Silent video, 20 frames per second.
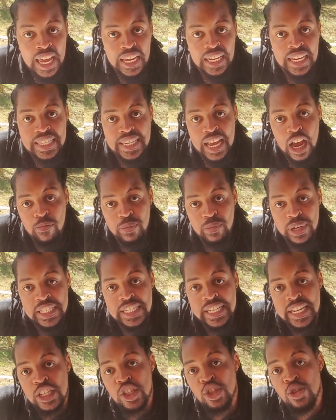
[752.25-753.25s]
It's how much
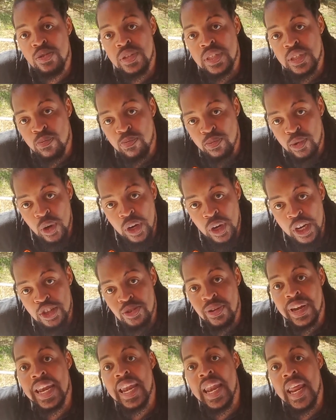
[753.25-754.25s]
he had used the broker
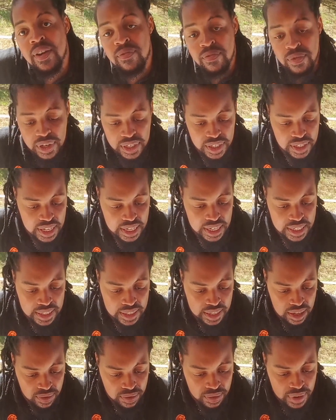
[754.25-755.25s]
to leverage that
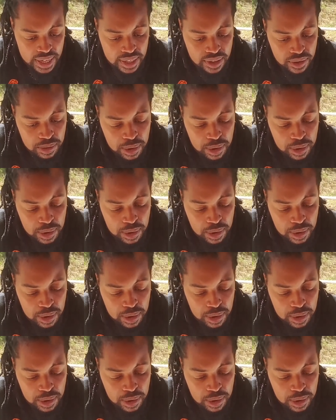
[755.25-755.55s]
stuff, right?